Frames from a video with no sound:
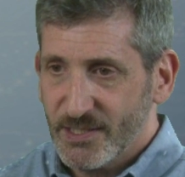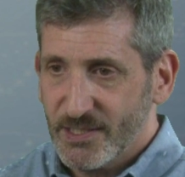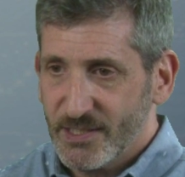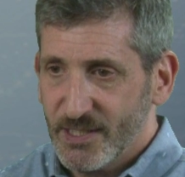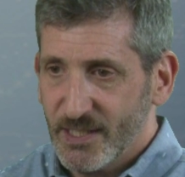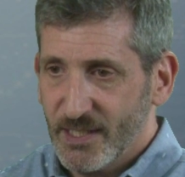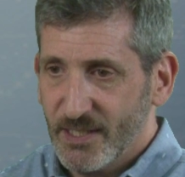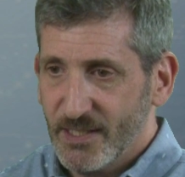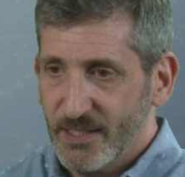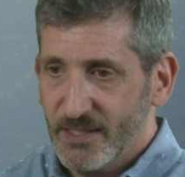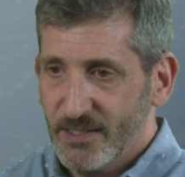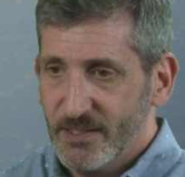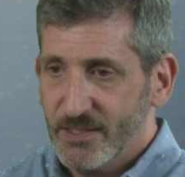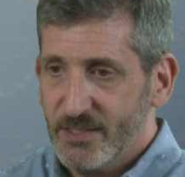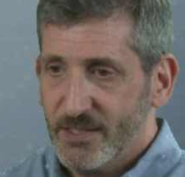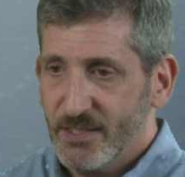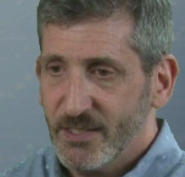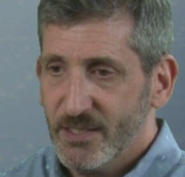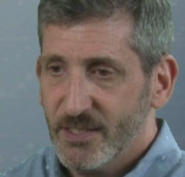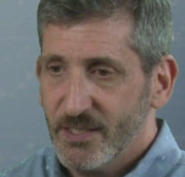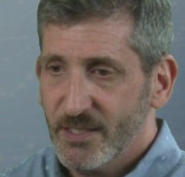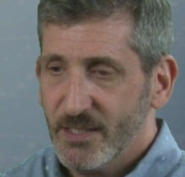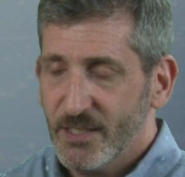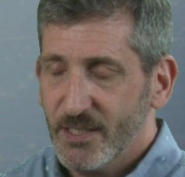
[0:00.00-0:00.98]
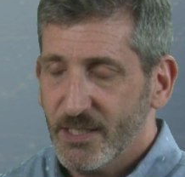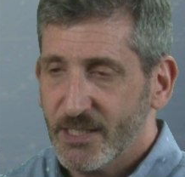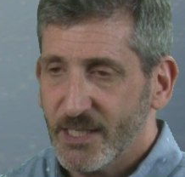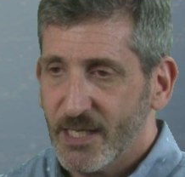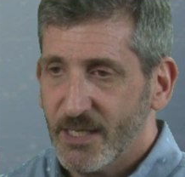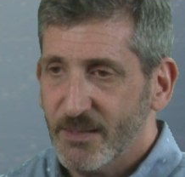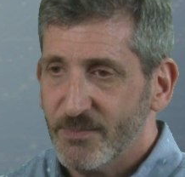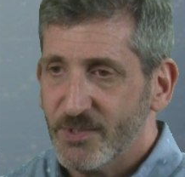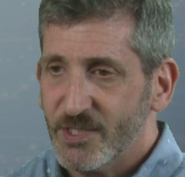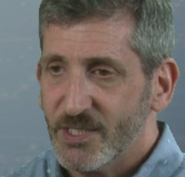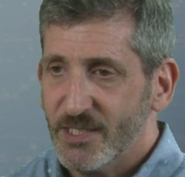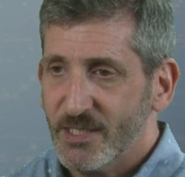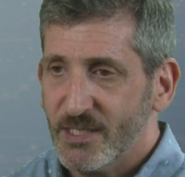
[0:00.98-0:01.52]
studies, it
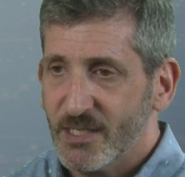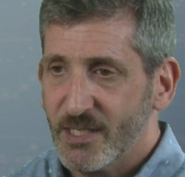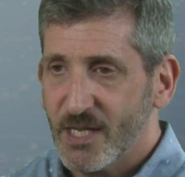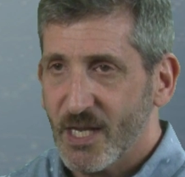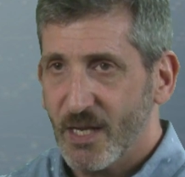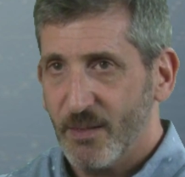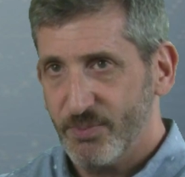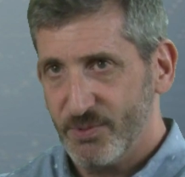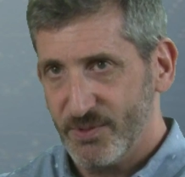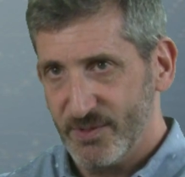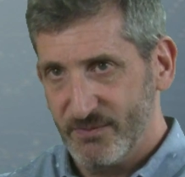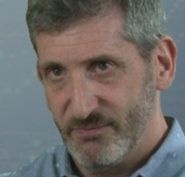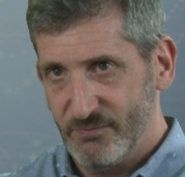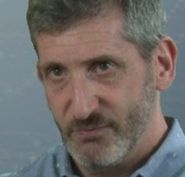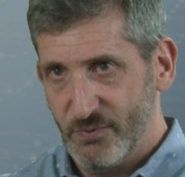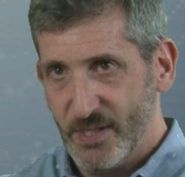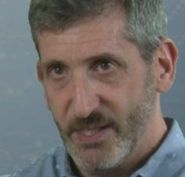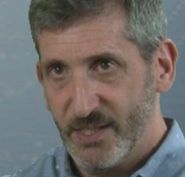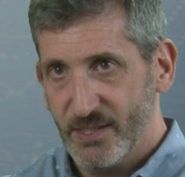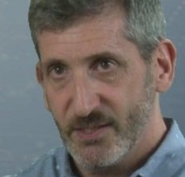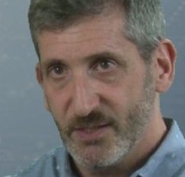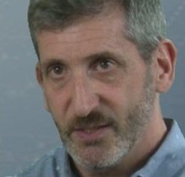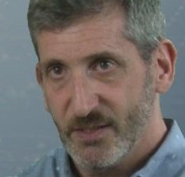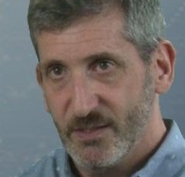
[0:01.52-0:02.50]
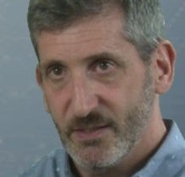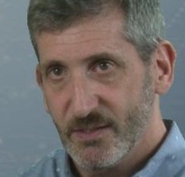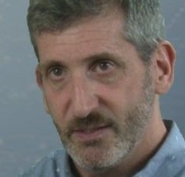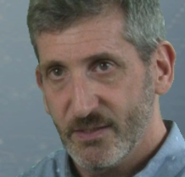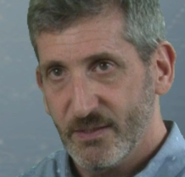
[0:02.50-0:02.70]
comes in a couple of ways.